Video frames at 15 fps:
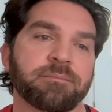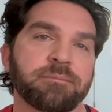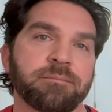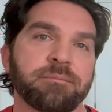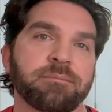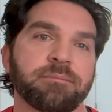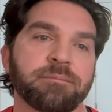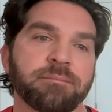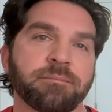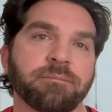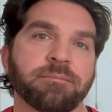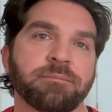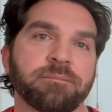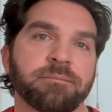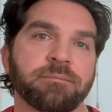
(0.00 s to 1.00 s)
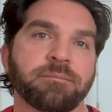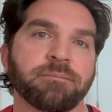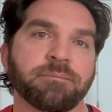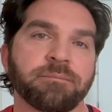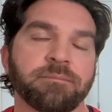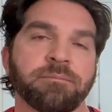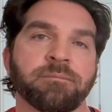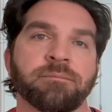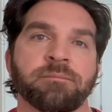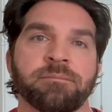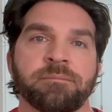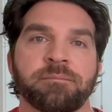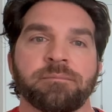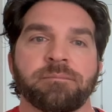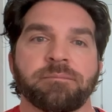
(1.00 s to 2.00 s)

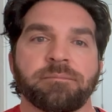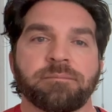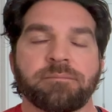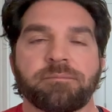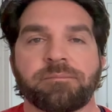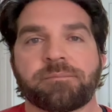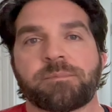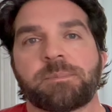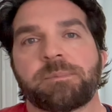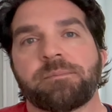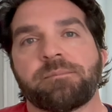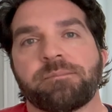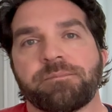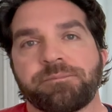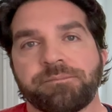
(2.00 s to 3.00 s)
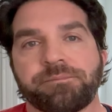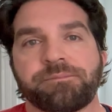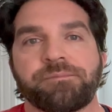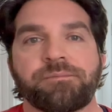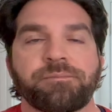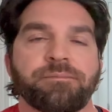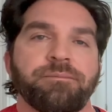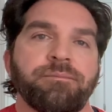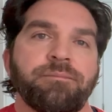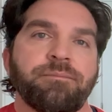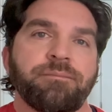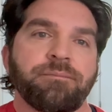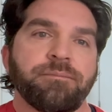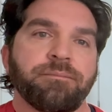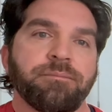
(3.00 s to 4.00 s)

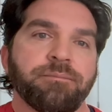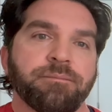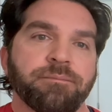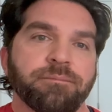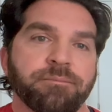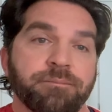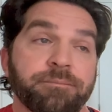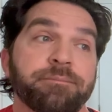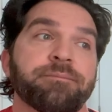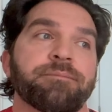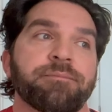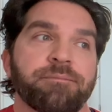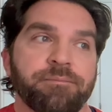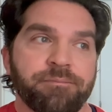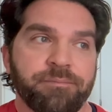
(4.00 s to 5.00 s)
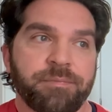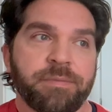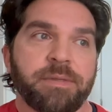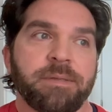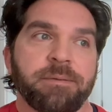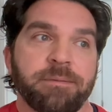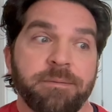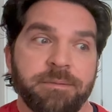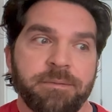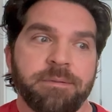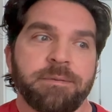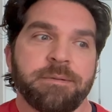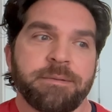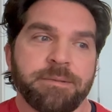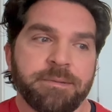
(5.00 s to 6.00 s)

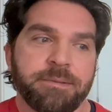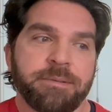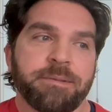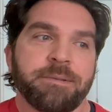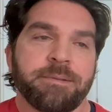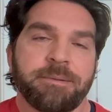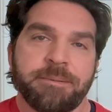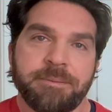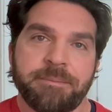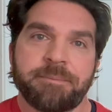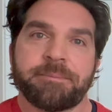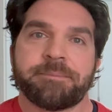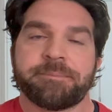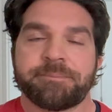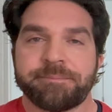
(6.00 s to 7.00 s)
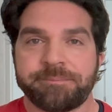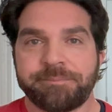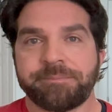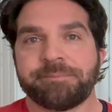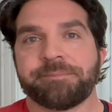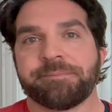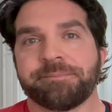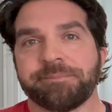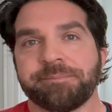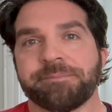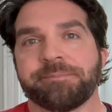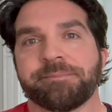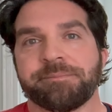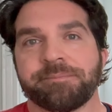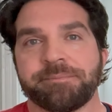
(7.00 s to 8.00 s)
[no speech]